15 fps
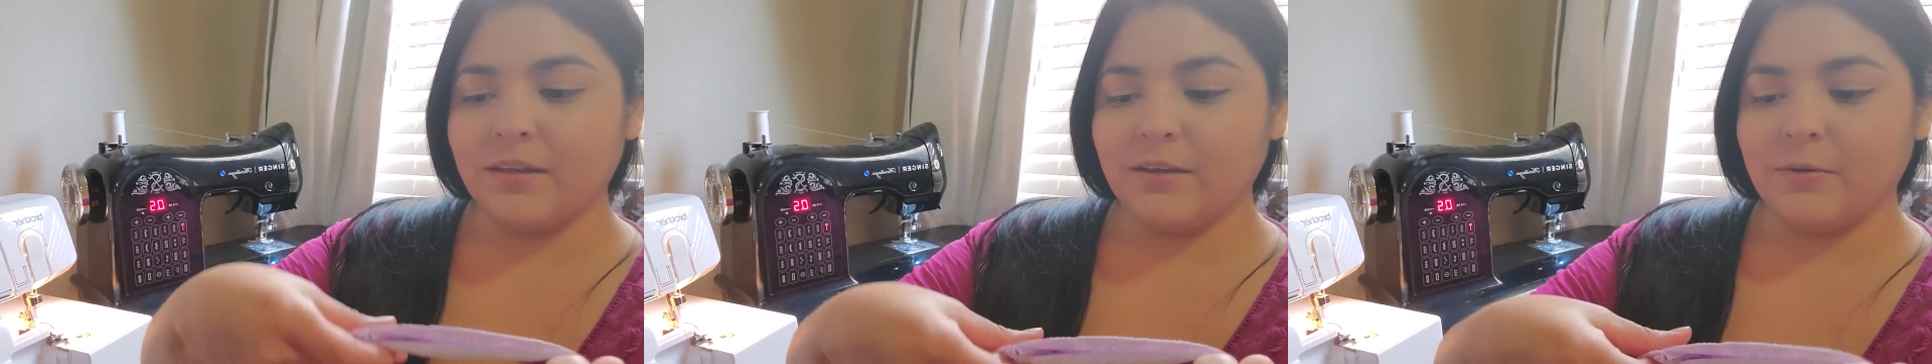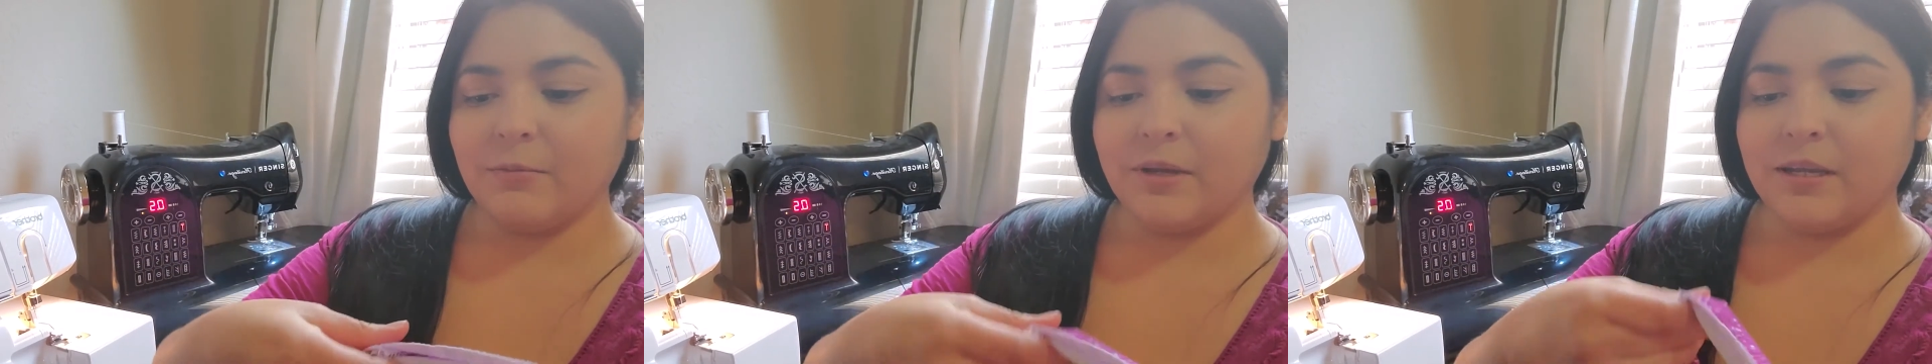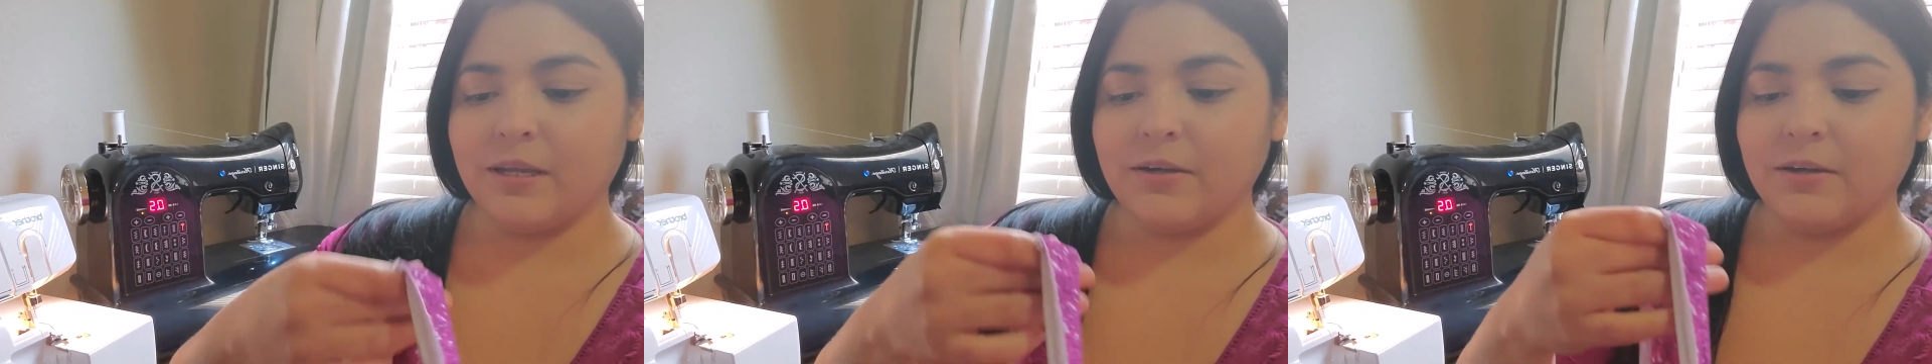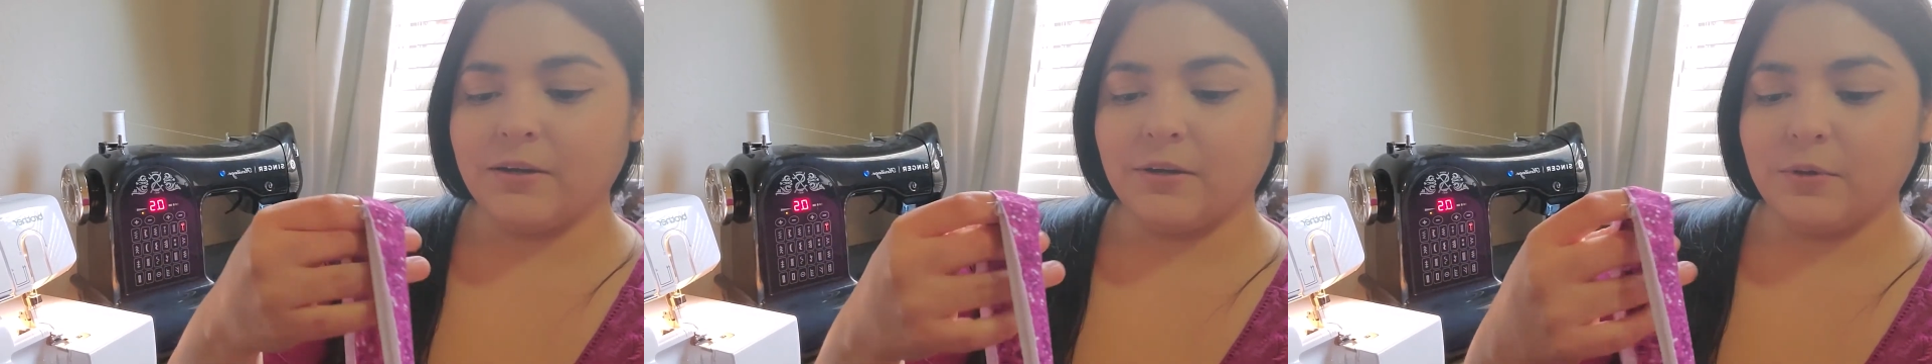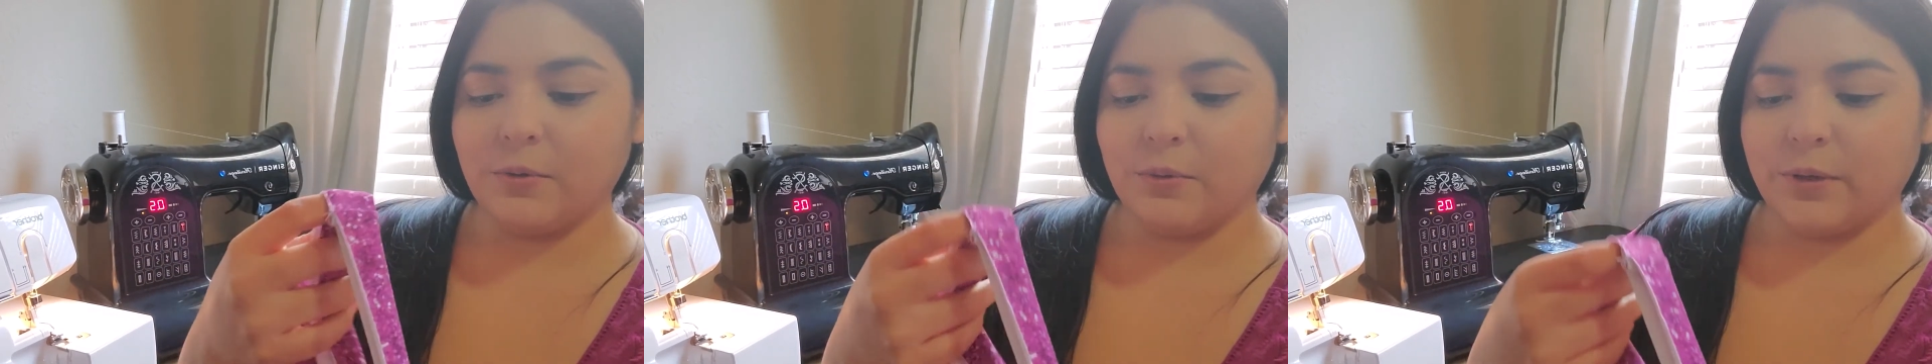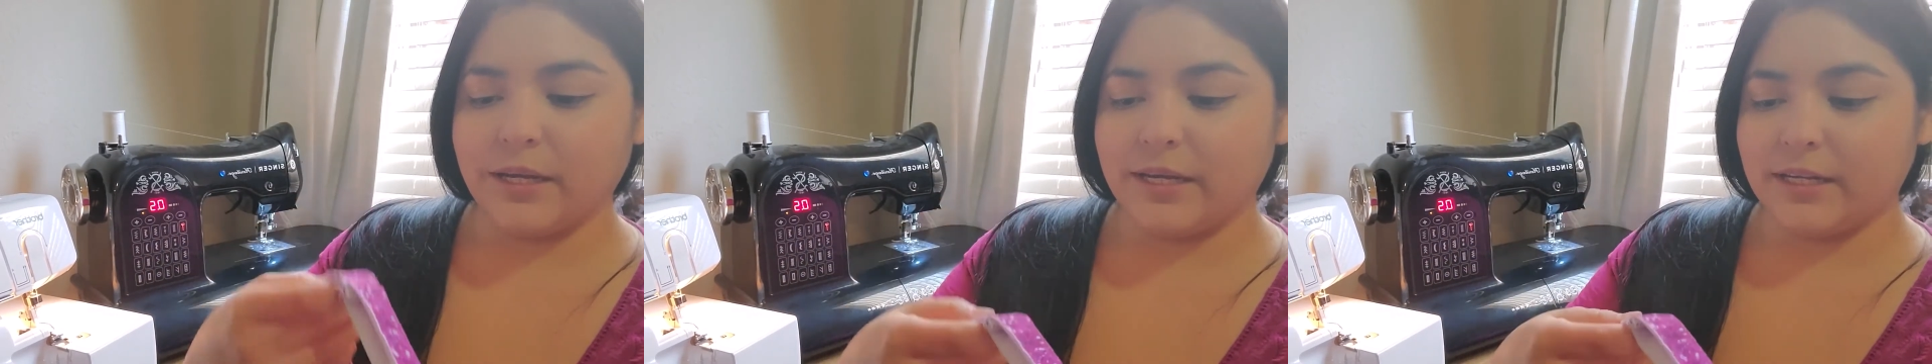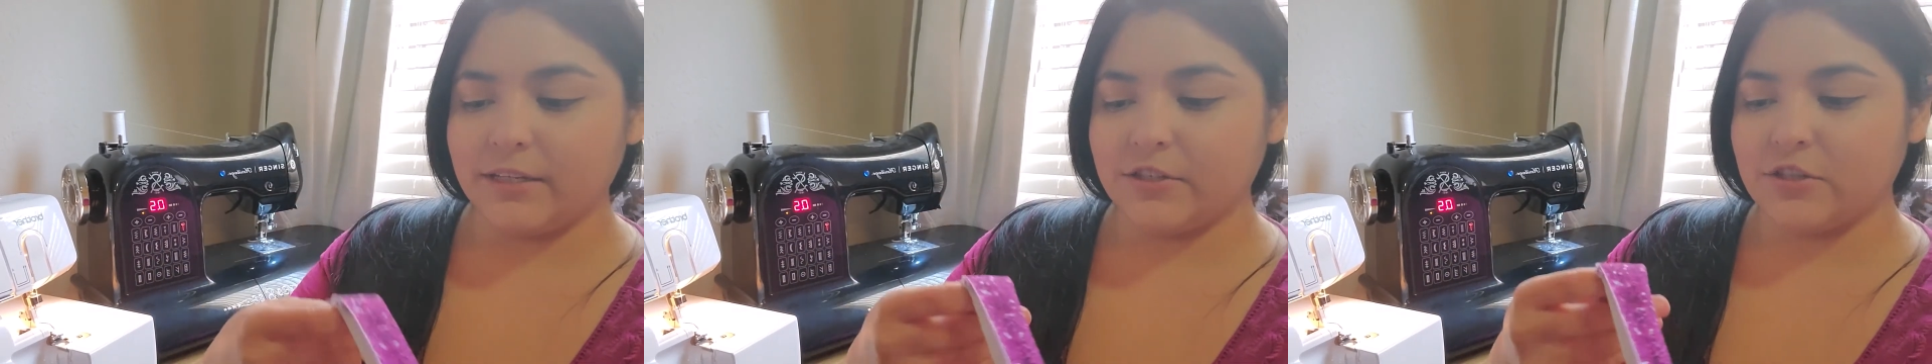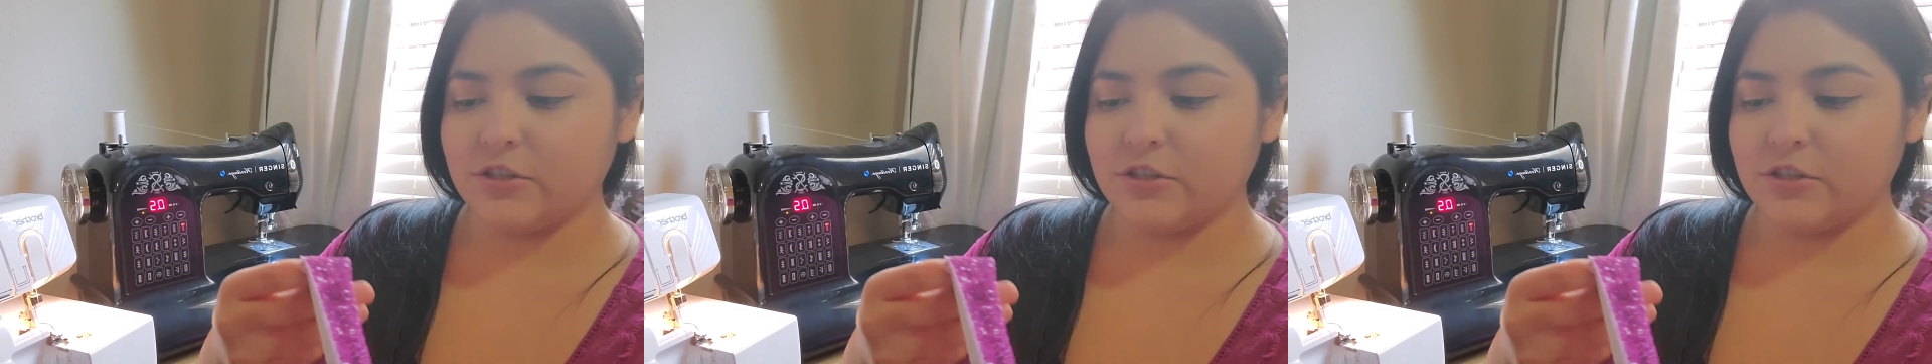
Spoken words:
We are going